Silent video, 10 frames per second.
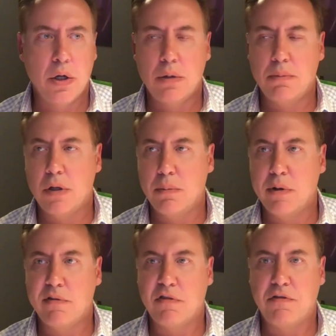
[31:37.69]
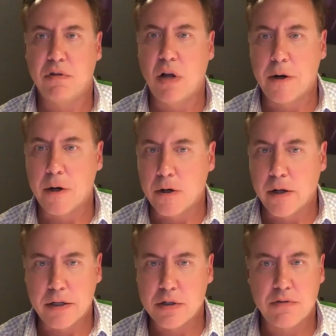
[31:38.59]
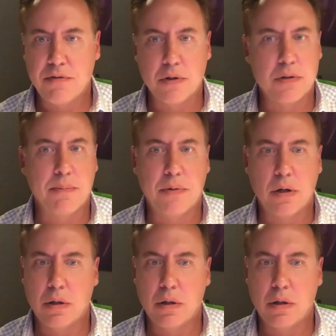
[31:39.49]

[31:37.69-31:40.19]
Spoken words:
a little bit of a flutter, like just feel something